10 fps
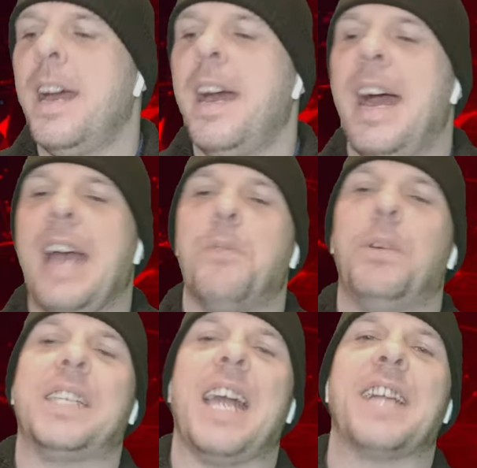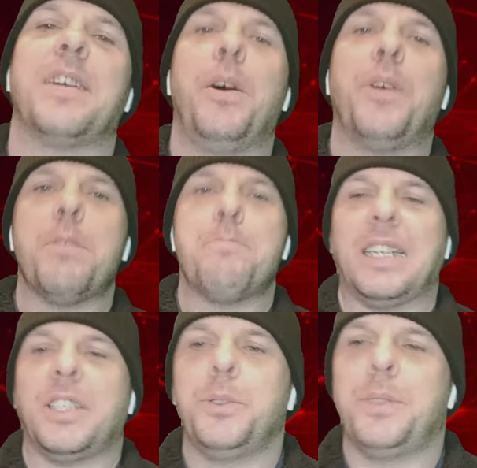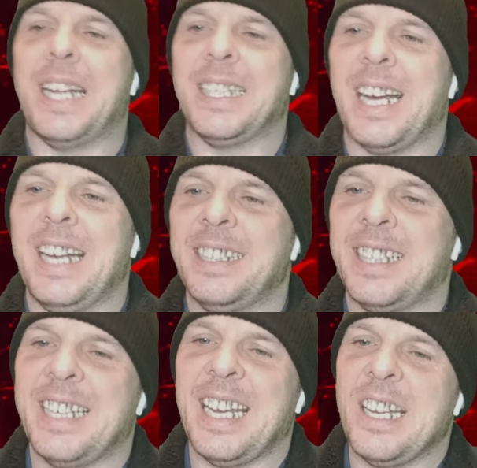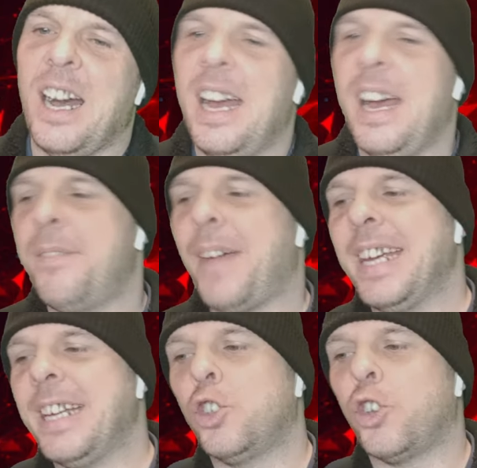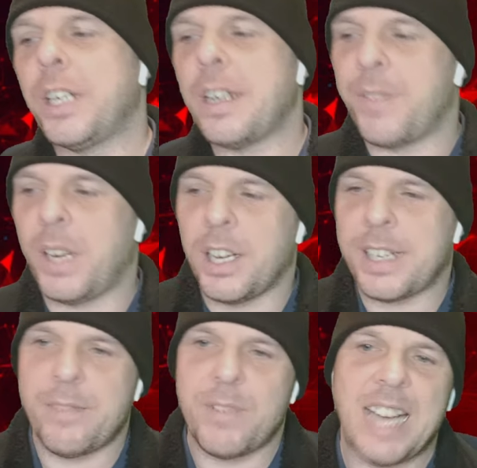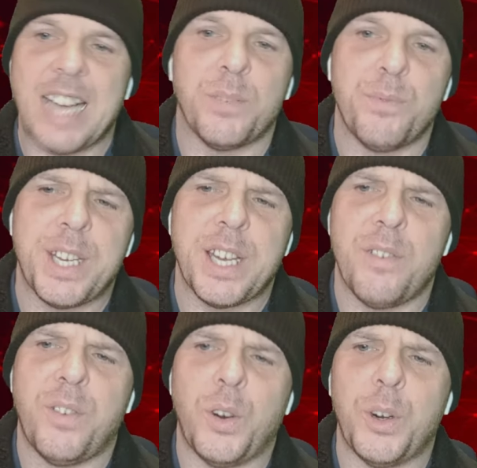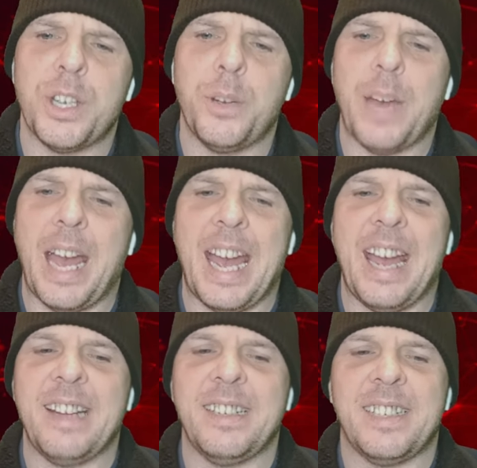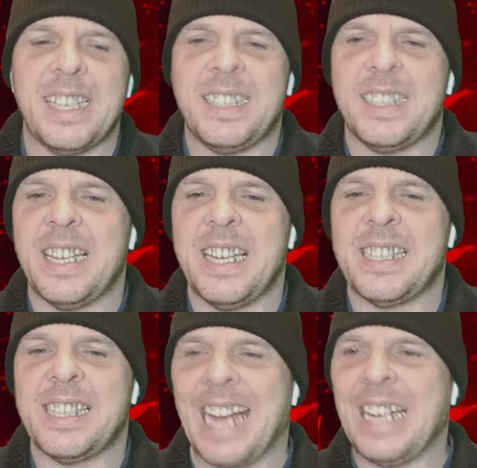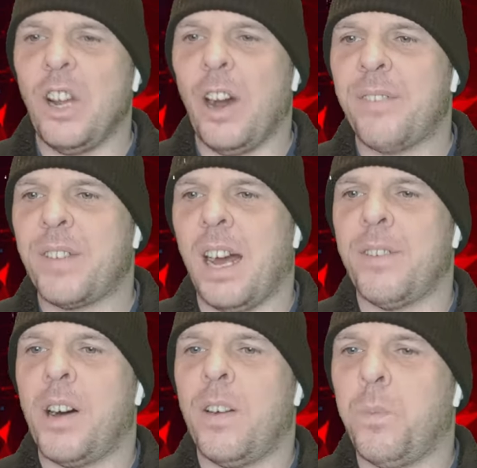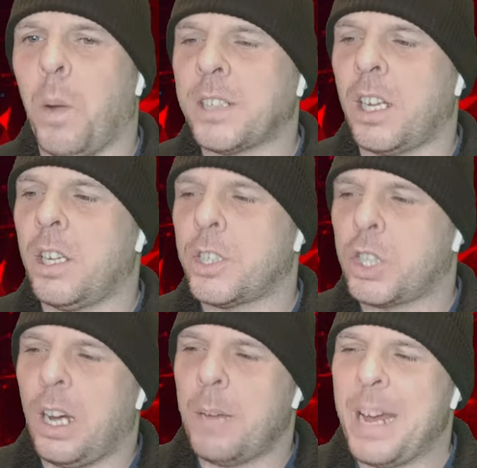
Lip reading: Hey, what's going on? Welcome back to Desert, and today I have a Katrina Velarde reaction video for you, and this is a live cover of One Last Time.